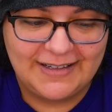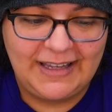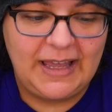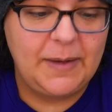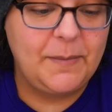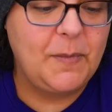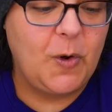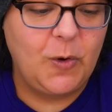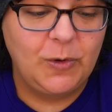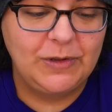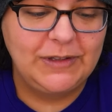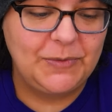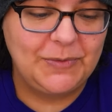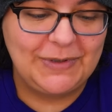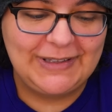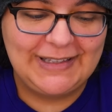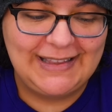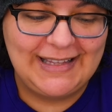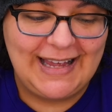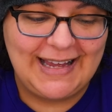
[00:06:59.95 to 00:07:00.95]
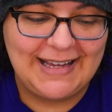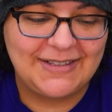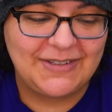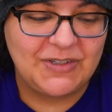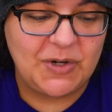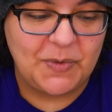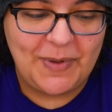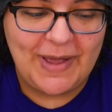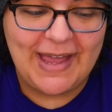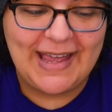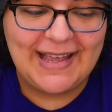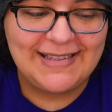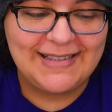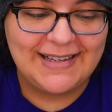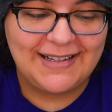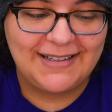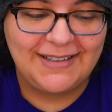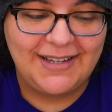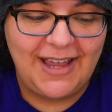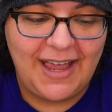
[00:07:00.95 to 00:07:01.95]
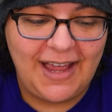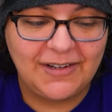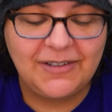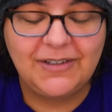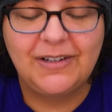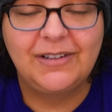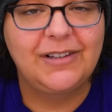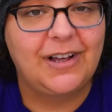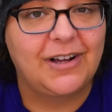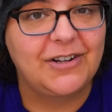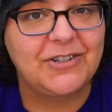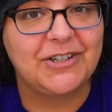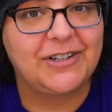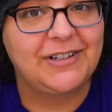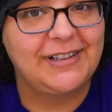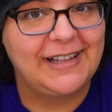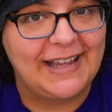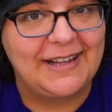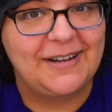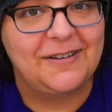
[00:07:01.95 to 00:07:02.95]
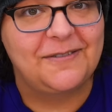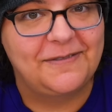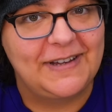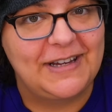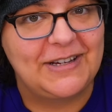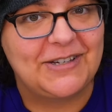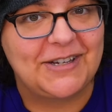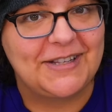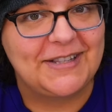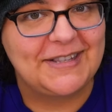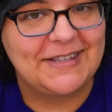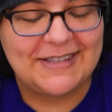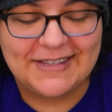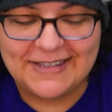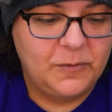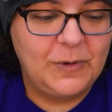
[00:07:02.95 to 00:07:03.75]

Kim only really likes Japan's technological innovations.